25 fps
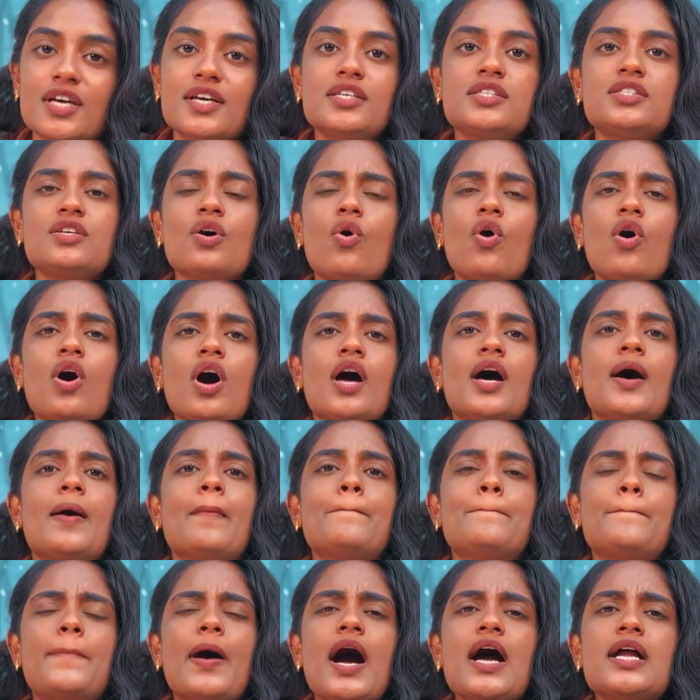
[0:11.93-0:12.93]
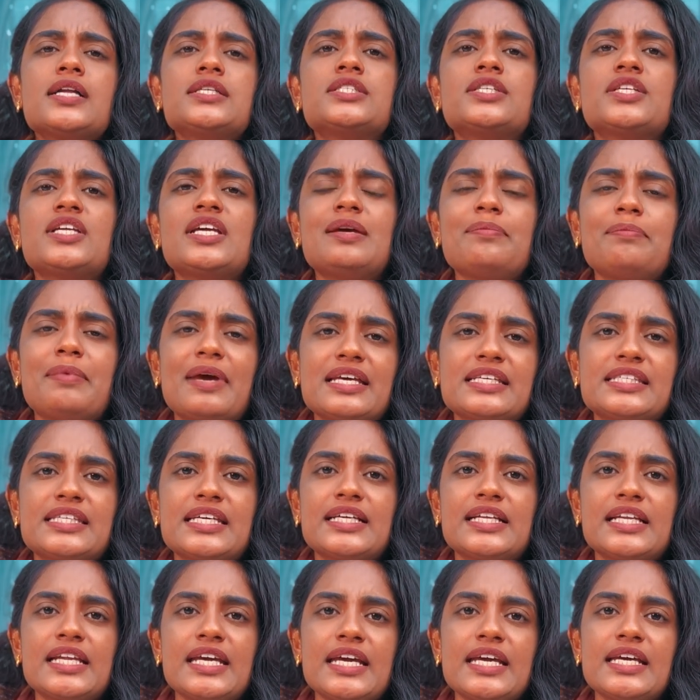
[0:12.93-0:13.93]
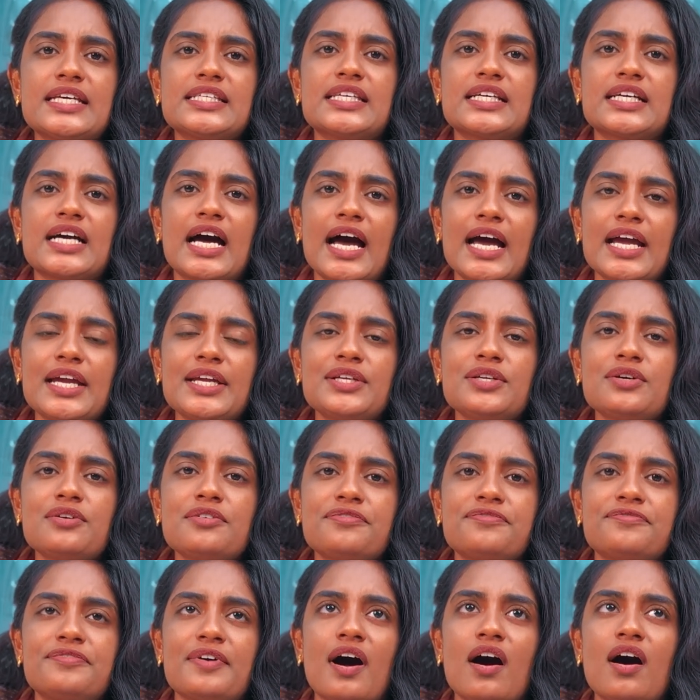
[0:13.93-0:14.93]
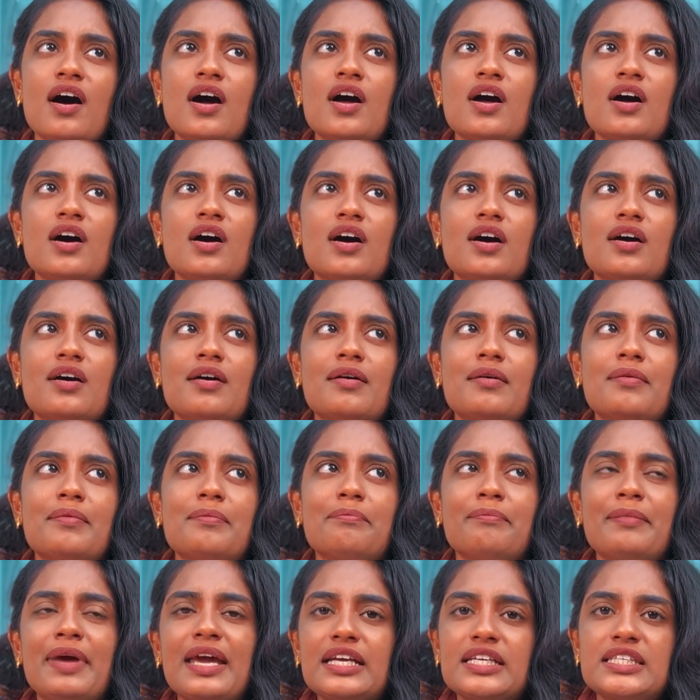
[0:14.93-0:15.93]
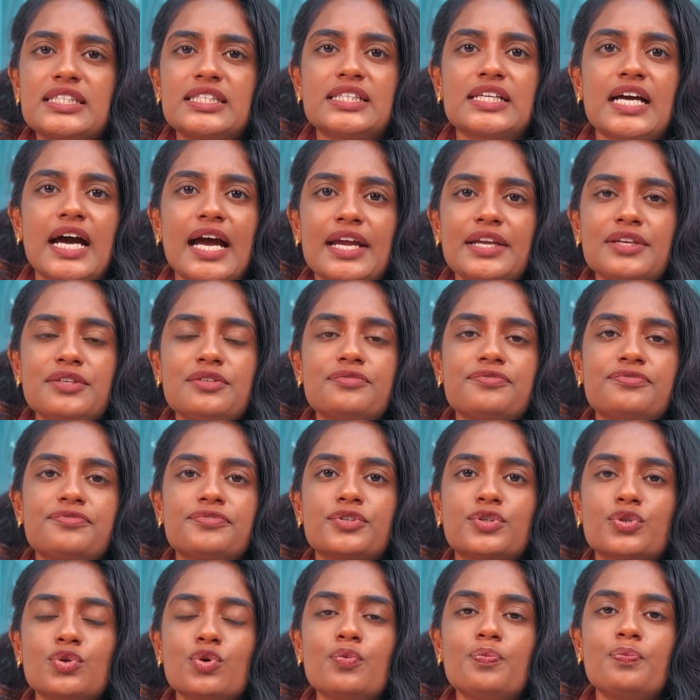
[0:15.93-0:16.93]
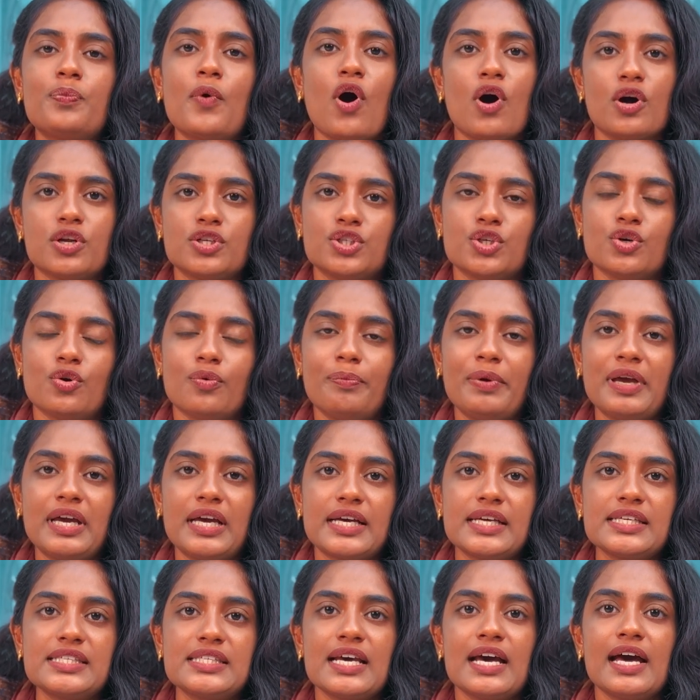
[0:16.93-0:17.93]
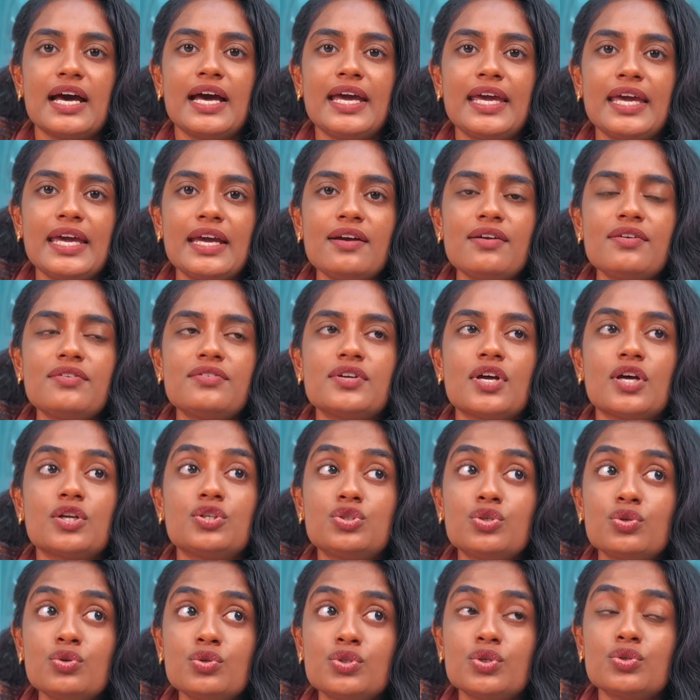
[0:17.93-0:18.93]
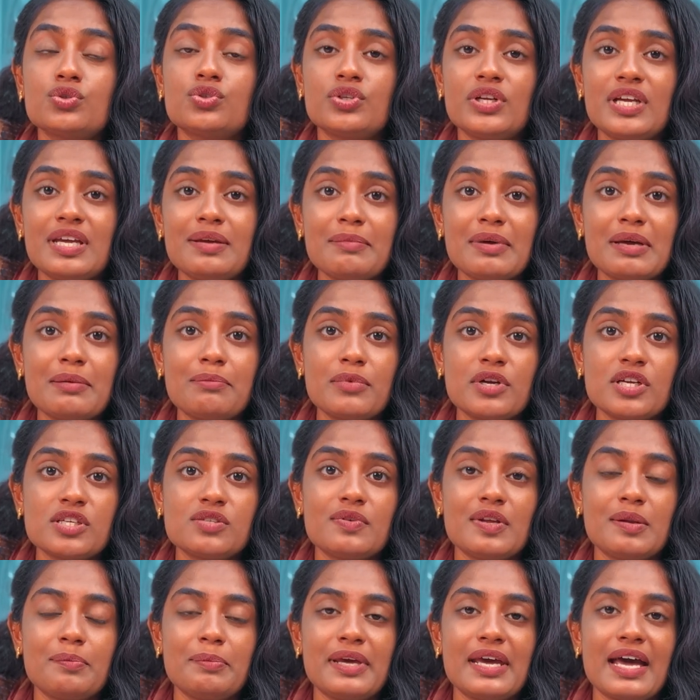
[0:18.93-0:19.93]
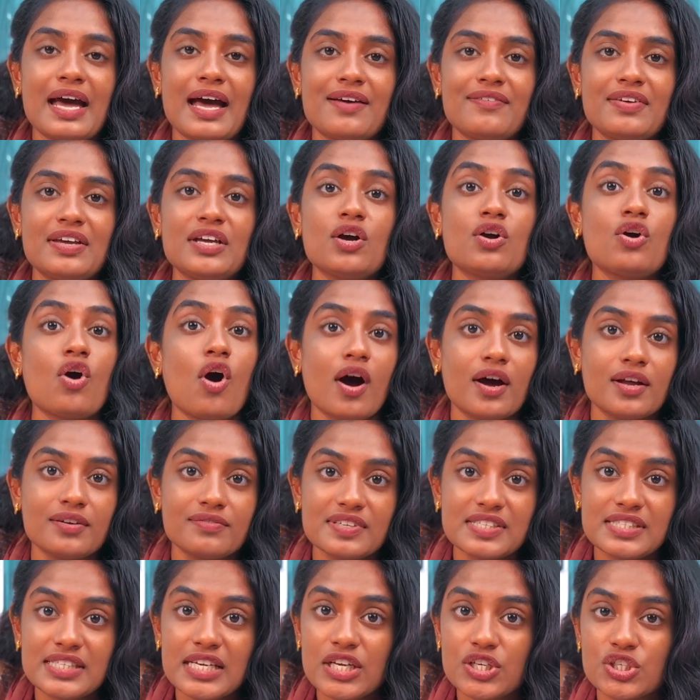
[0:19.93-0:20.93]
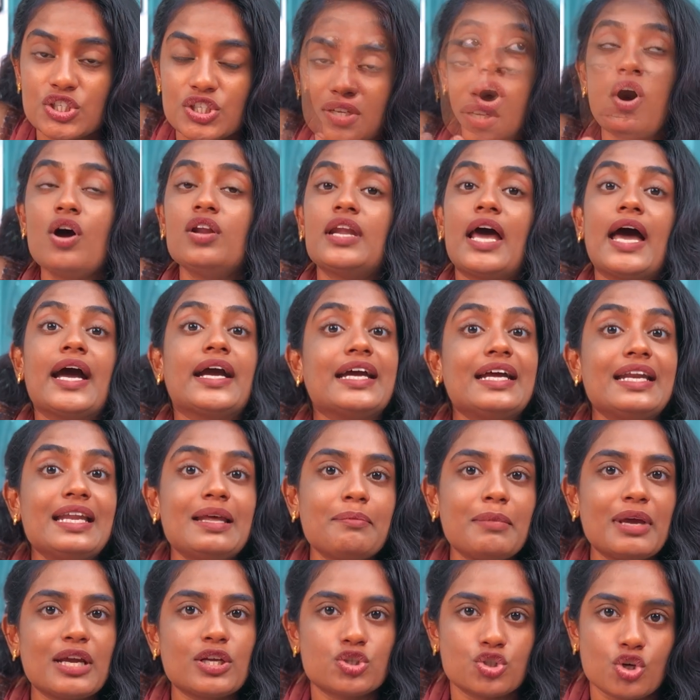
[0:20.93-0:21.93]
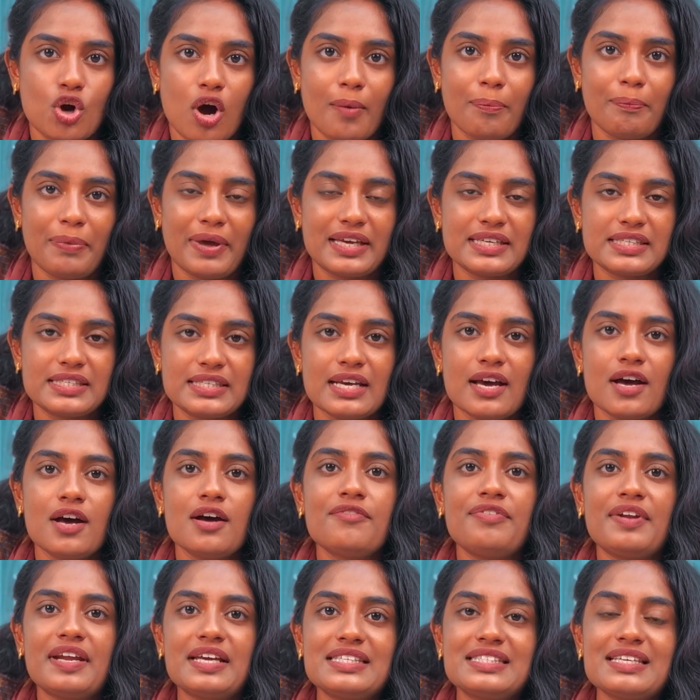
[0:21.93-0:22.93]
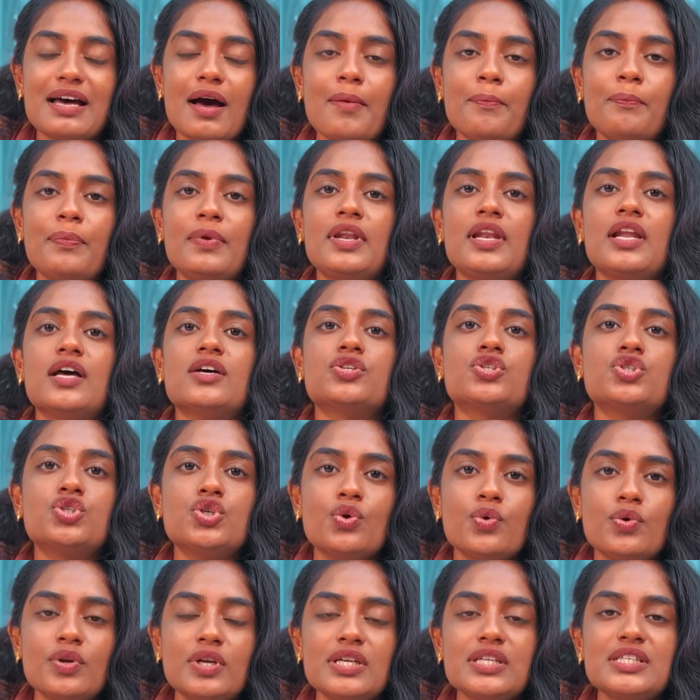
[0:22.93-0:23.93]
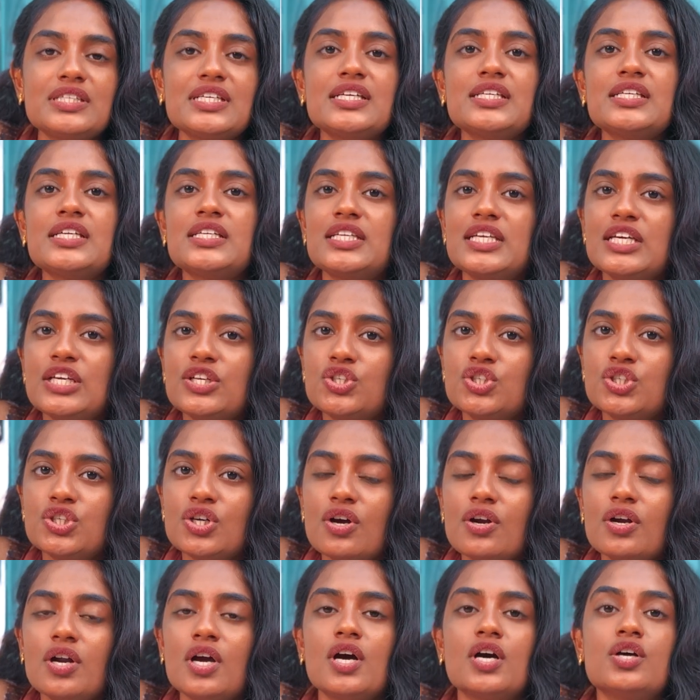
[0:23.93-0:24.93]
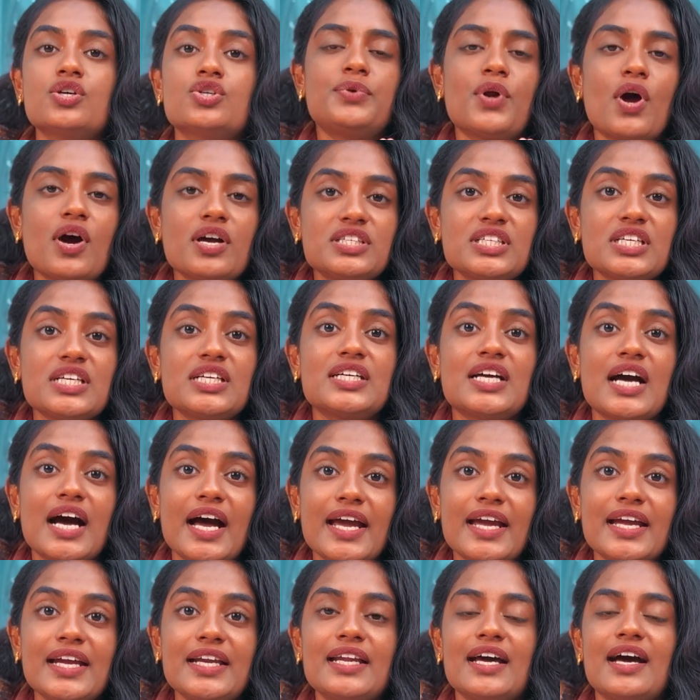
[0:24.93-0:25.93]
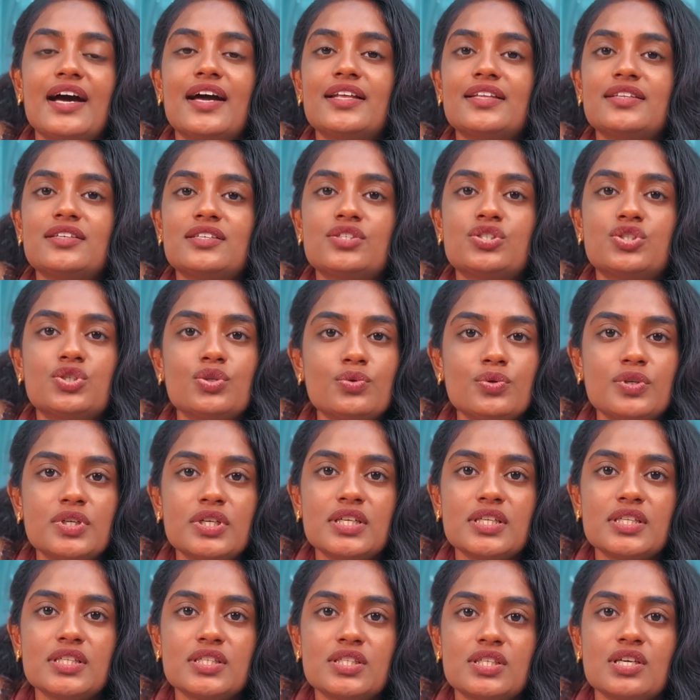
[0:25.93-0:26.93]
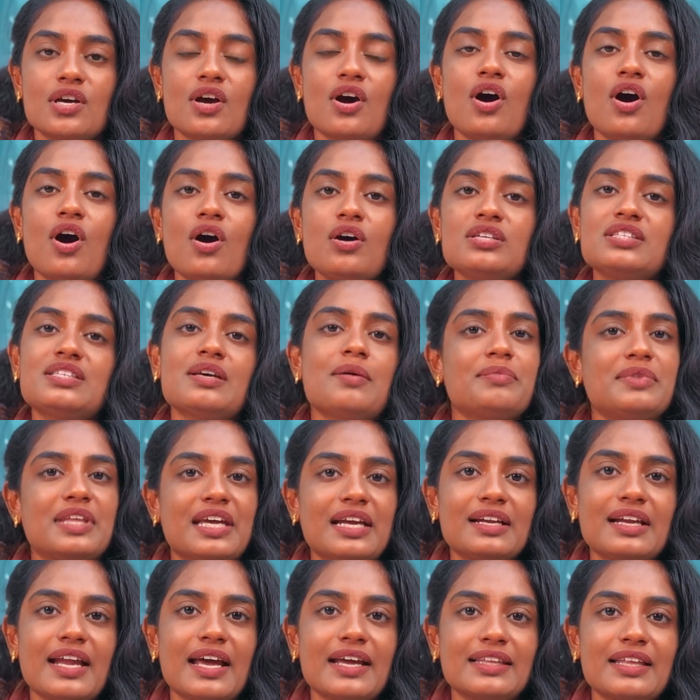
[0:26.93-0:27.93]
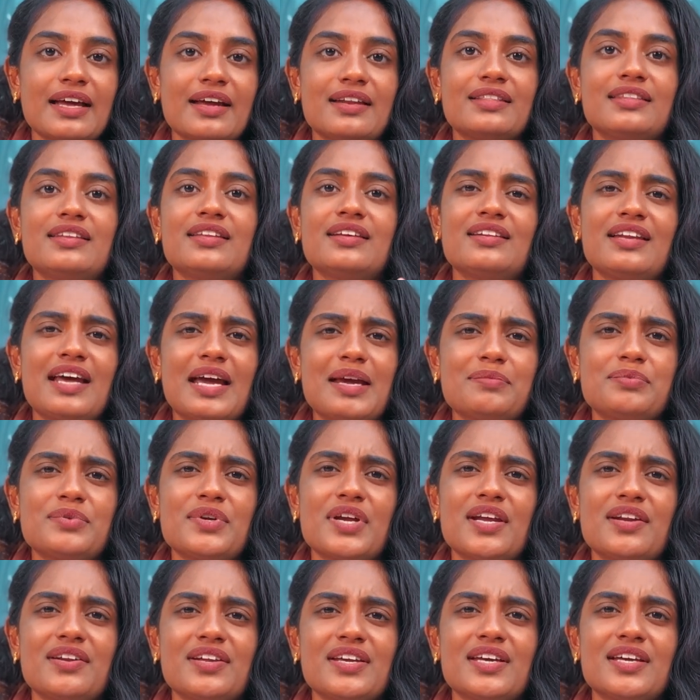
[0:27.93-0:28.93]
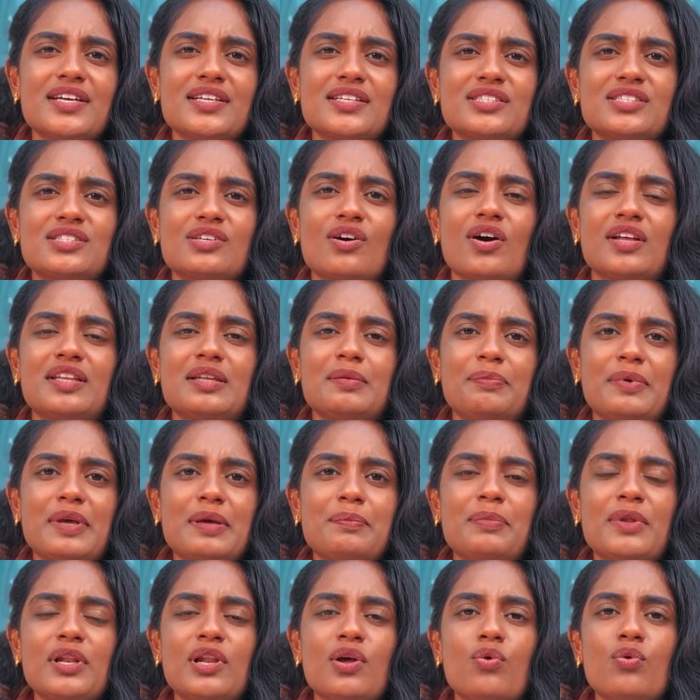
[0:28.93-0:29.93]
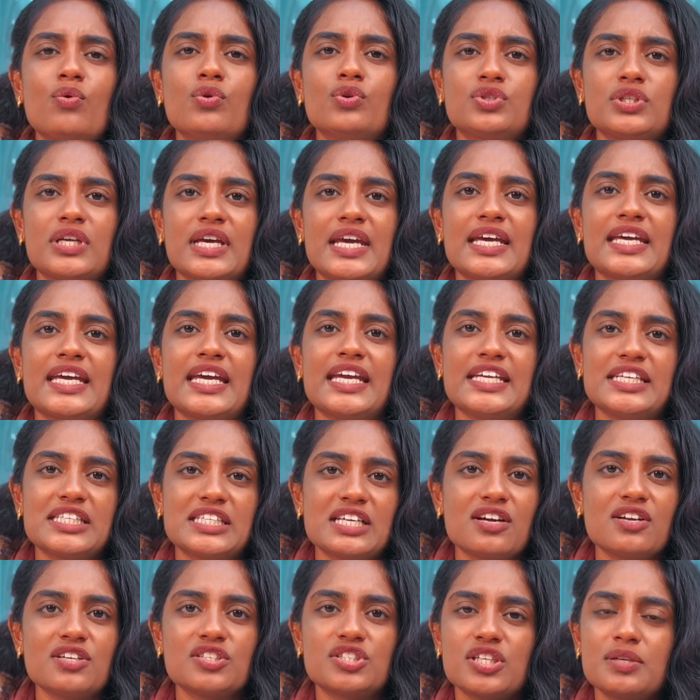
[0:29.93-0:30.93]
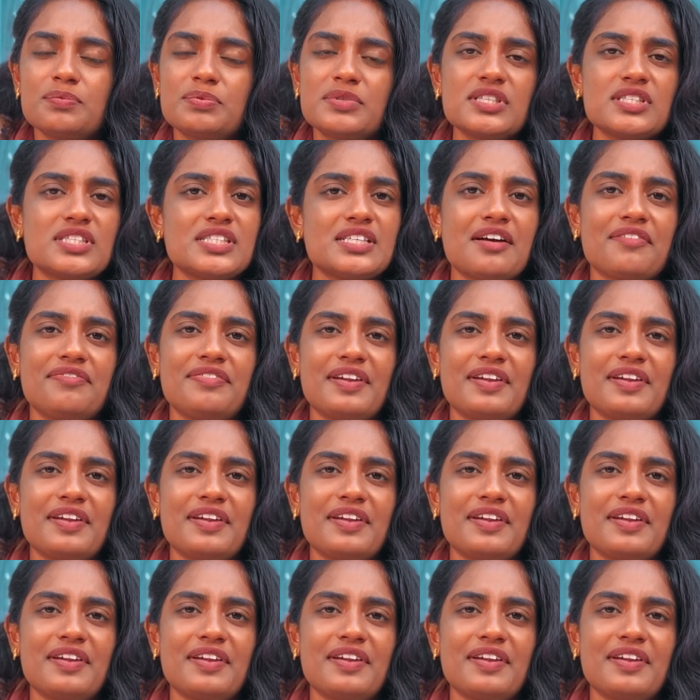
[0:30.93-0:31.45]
So, part 3 basically is a kind of mixed kind of group audio, because here 2 to 3 members will be having a conversation on academic topics. For example, a student and the teacher, project guide and the students, or something like that, the librarians or the people who take internships and stuff